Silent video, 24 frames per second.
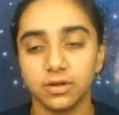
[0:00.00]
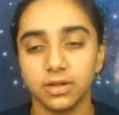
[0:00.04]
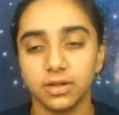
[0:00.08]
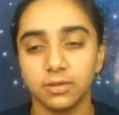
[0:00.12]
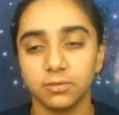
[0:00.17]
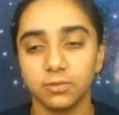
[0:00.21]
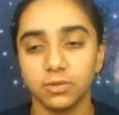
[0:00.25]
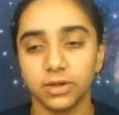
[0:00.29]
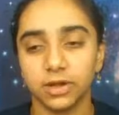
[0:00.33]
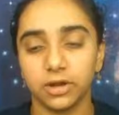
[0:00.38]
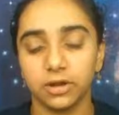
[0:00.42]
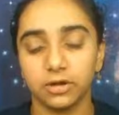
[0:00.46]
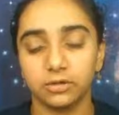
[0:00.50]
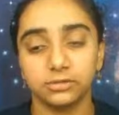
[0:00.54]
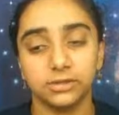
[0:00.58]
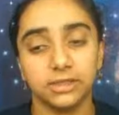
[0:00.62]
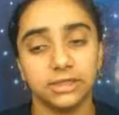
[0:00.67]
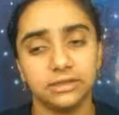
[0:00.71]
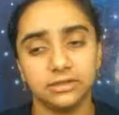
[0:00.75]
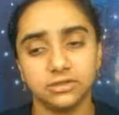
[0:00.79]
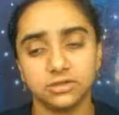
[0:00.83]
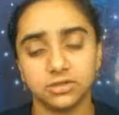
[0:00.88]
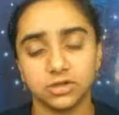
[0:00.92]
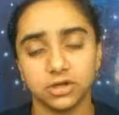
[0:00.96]
and we'll get our
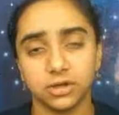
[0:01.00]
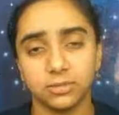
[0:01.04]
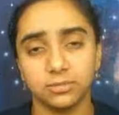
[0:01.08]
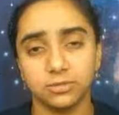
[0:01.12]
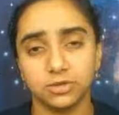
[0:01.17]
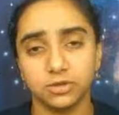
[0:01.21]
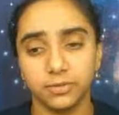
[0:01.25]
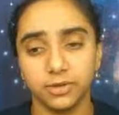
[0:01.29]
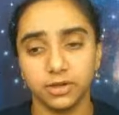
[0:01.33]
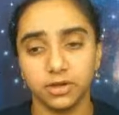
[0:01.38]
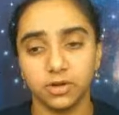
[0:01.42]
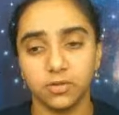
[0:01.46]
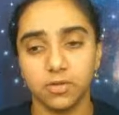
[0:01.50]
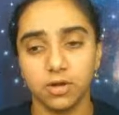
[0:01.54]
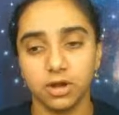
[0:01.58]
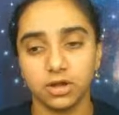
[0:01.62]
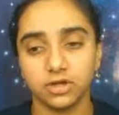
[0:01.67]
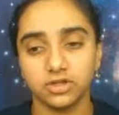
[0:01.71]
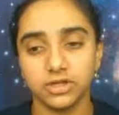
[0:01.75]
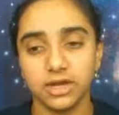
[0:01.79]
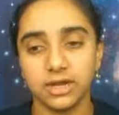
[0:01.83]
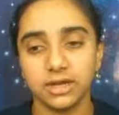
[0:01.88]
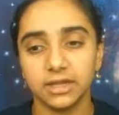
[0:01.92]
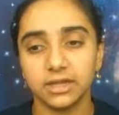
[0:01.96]
leading term to be a
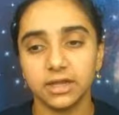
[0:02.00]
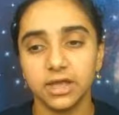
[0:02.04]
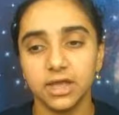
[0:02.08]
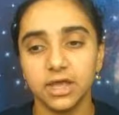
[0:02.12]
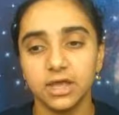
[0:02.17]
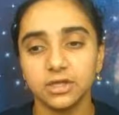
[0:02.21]
quadratic.